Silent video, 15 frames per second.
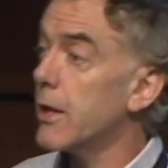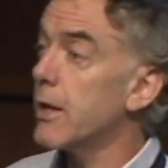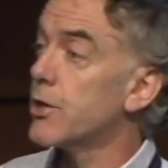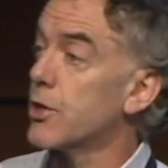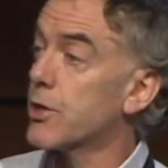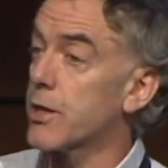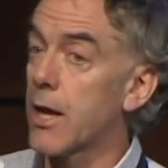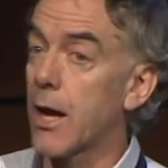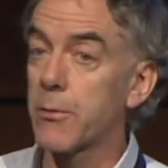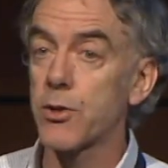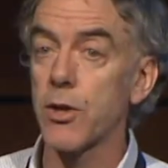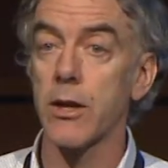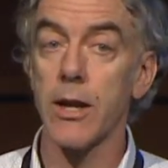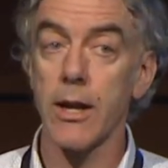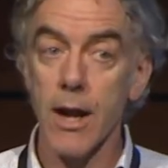agents in
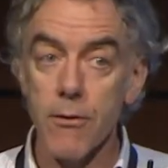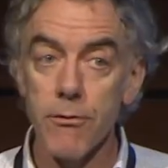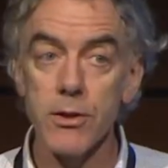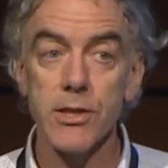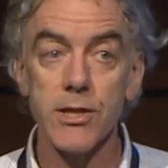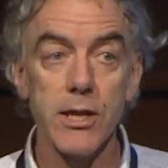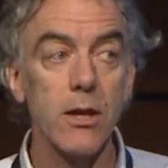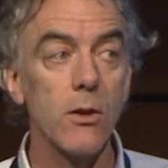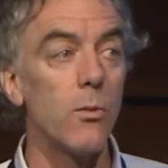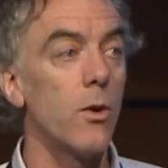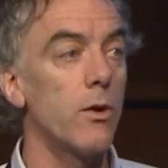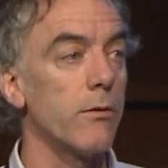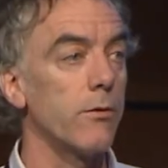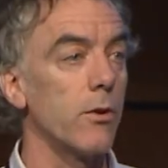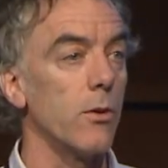Abtran, and every single
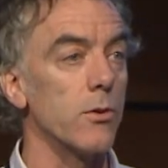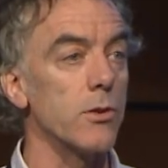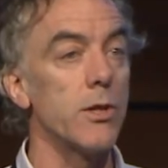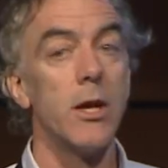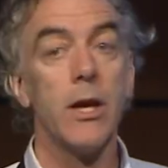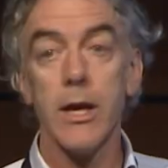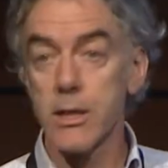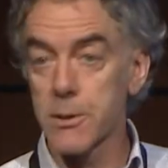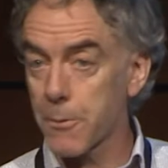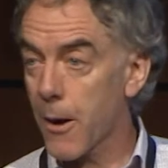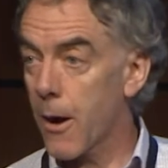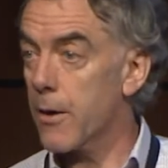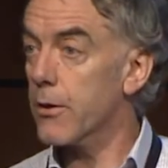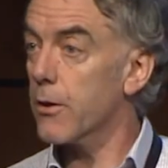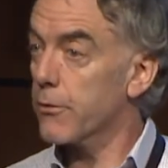one of those is
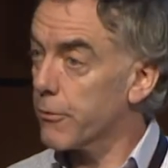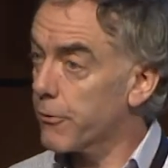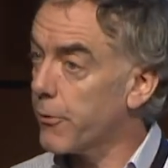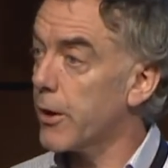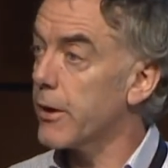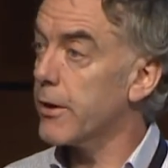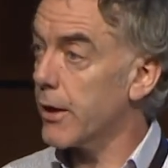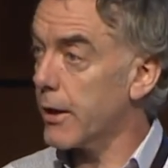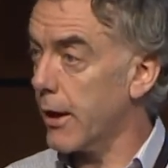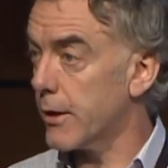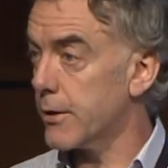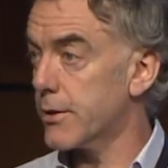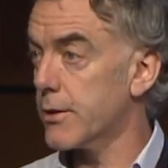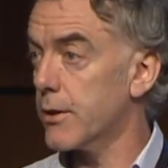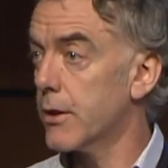part of the fight
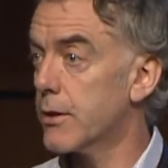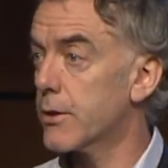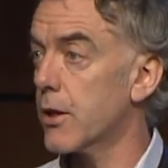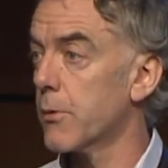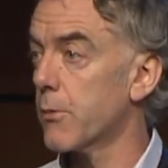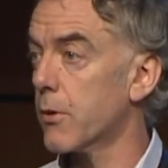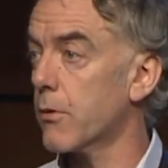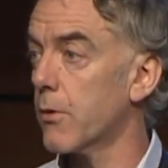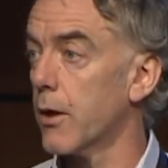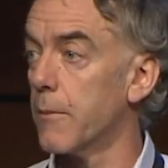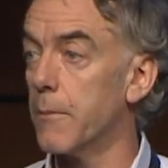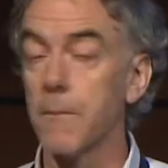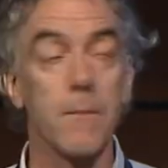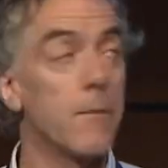against cybercrime.